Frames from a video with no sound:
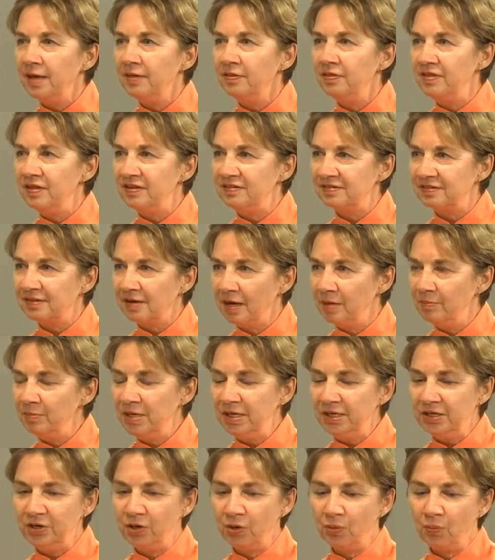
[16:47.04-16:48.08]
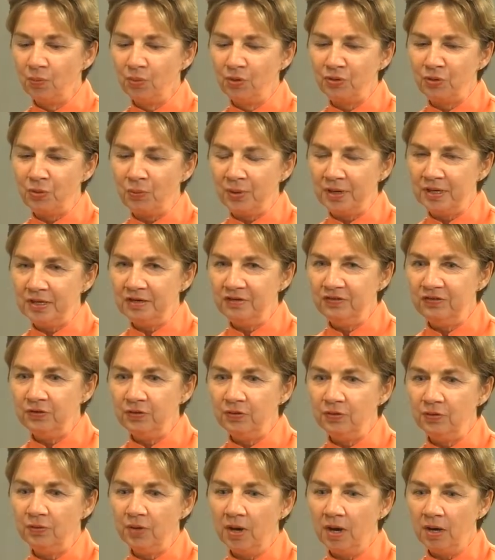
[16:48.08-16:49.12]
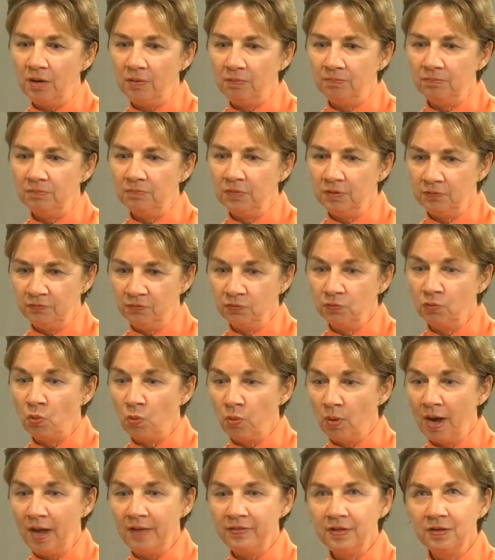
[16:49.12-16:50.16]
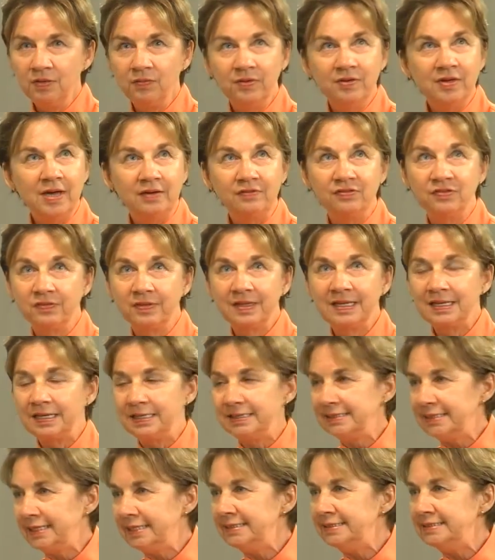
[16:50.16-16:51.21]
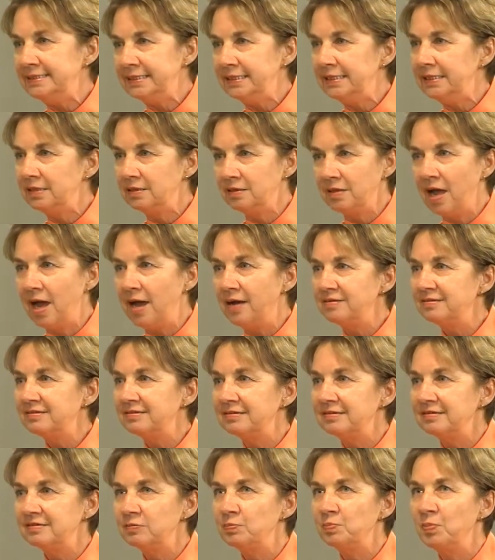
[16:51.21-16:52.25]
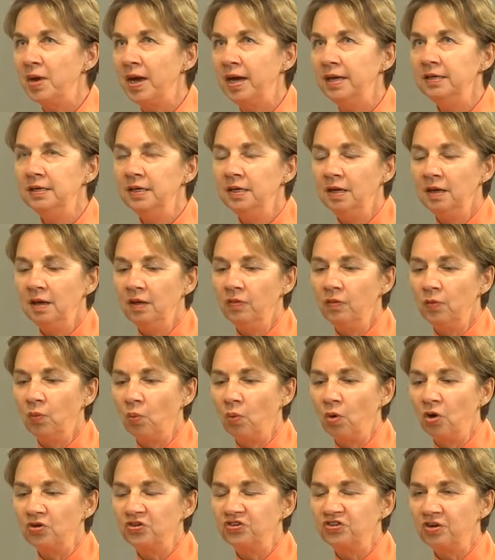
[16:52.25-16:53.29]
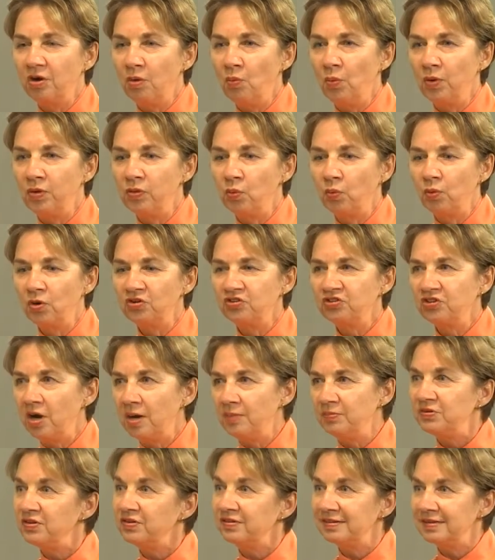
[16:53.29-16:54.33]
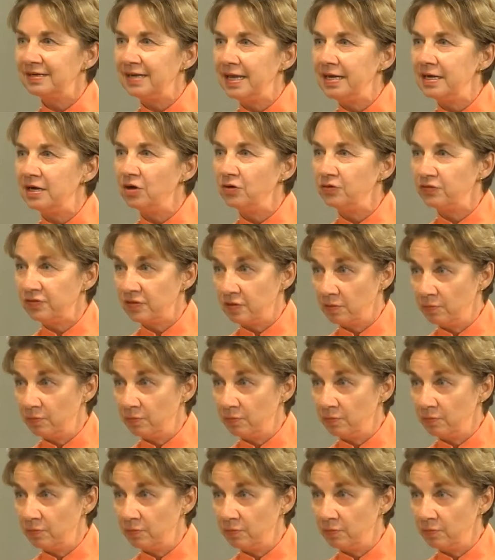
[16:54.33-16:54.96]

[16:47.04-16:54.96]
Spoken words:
This coming year, we're going to do I think we have something like 19 classes, but the workshop, one of the workshops is Legos the